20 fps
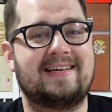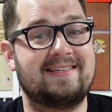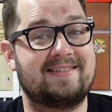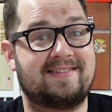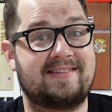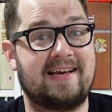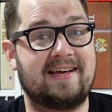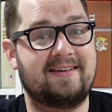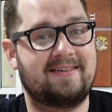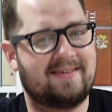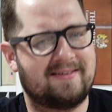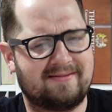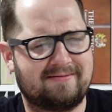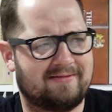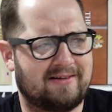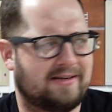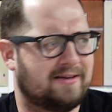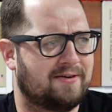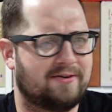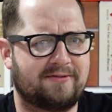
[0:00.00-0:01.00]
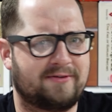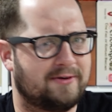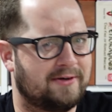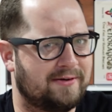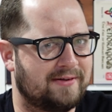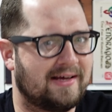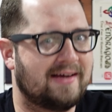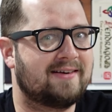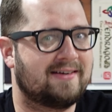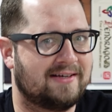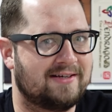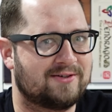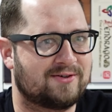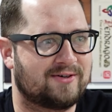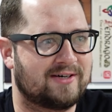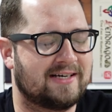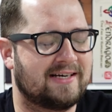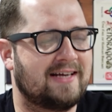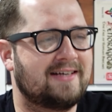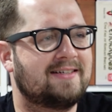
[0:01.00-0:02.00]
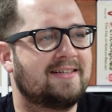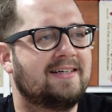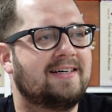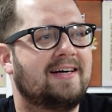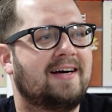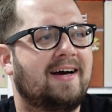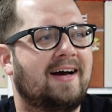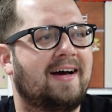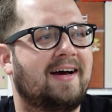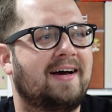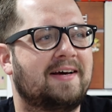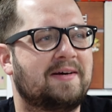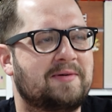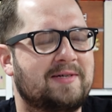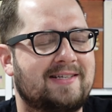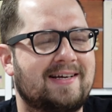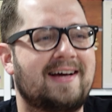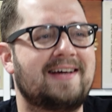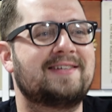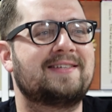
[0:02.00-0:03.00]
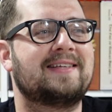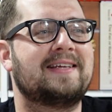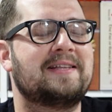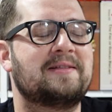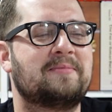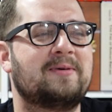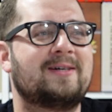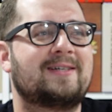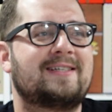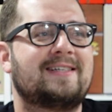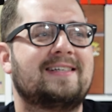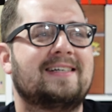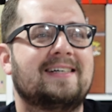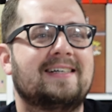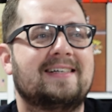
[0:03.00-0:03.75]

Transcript: he's dead. I don't know if you knew that. He's already dead. Uh, he dies at the end of the book.